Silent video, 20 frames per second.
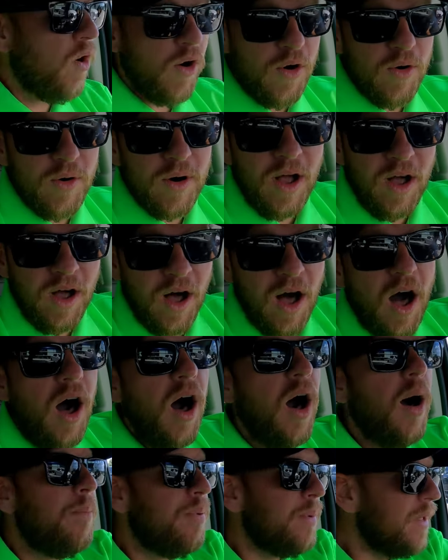are
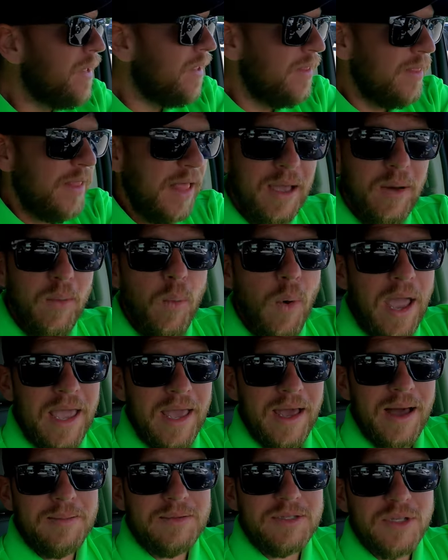up like
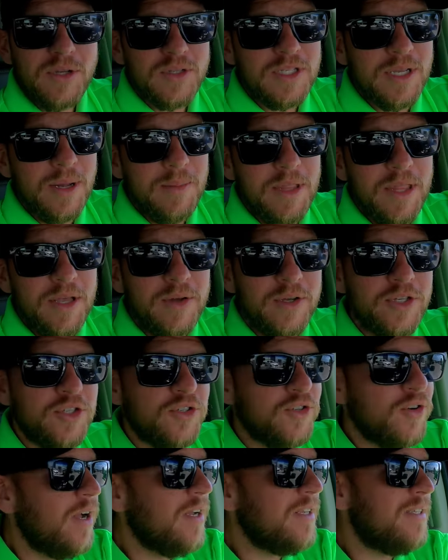way up so some of
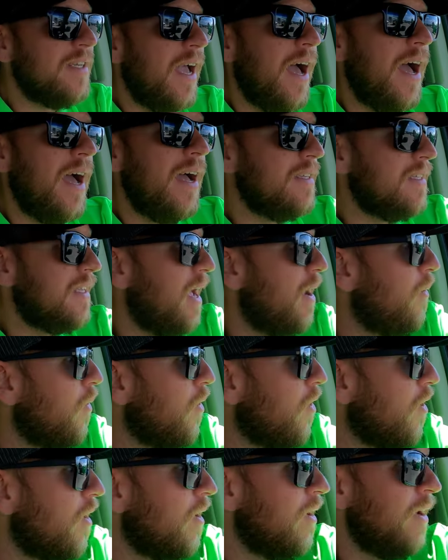those trucks guys that
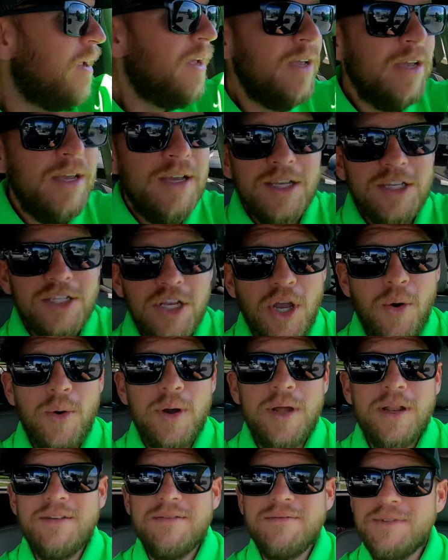were
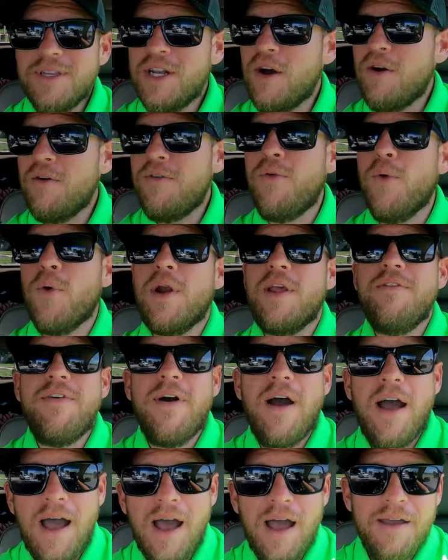showing you know
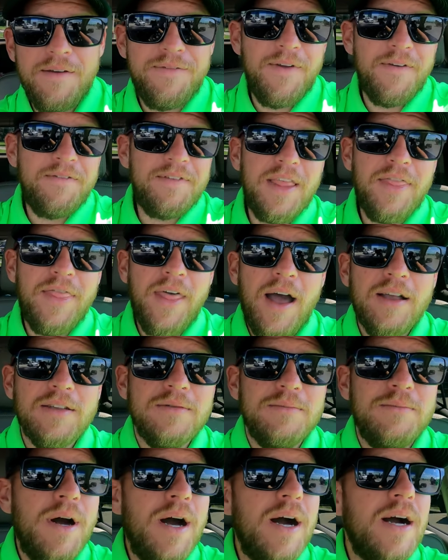45
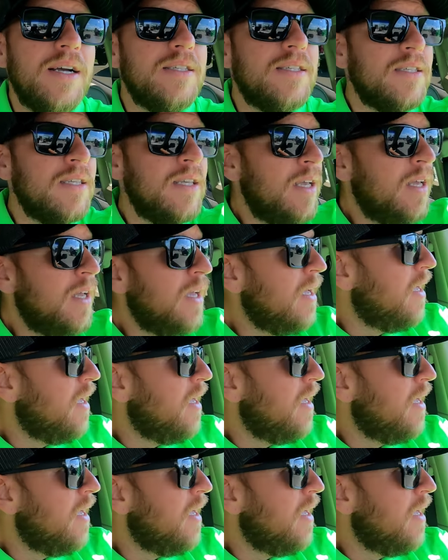000 bucks